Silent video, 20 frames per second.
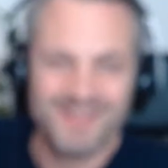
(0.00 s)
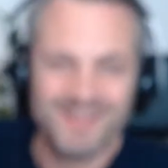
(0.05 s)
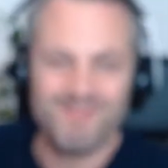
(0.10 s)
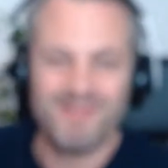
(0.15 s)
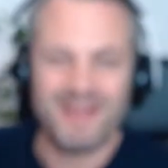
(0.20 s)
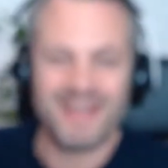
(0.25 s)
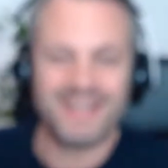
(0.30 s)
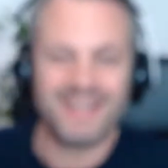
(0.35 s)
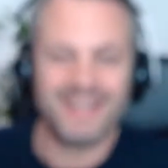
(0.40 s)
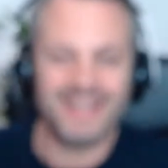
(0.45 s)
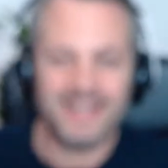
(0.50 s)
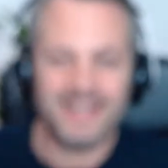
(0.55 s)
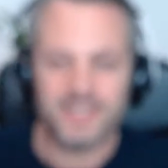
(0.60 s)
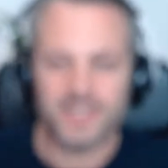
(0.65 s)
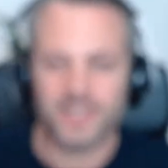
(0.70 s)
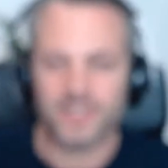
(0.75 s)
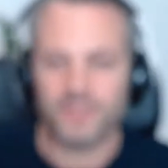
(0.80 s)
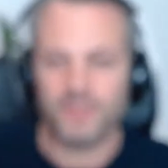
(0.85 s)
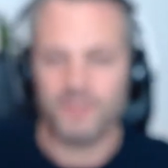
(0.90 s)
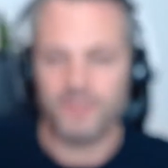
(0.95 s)
My
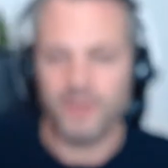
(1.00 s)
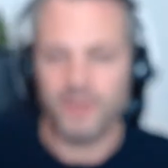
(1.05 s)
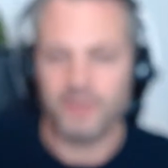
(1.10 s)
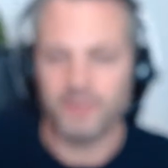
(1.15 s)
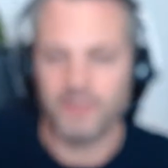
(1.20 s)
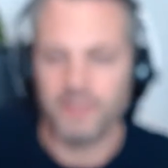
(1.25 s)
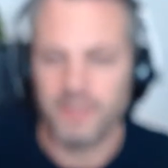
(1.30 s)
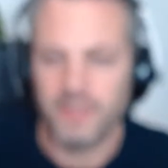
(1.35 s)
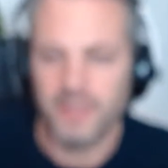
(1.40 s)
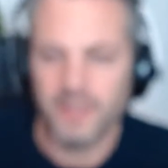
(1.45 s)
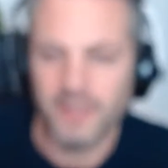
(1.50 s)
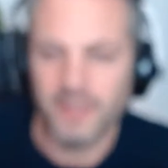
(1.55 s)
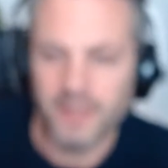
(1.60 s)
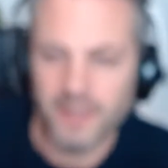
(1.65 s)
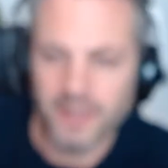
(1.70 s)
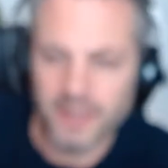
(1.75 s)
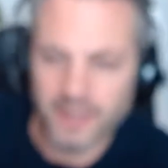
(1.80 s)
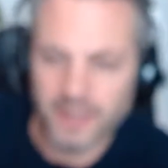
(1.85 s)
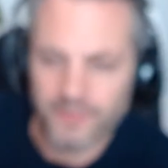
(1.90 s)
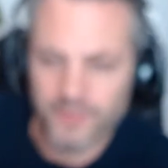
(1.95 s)
glasses. Oh no,
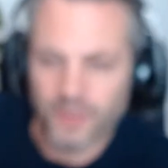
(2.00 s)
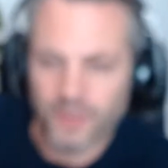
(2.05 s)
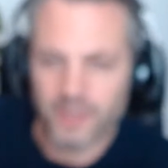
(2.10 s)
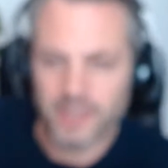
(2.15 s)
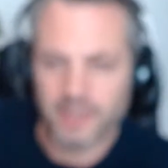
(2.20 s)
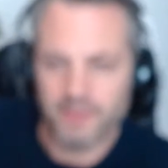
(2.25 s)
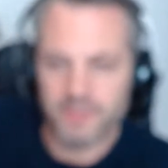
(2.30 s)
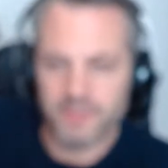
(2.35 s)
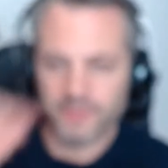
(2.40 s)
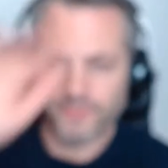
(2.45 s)
I've gone out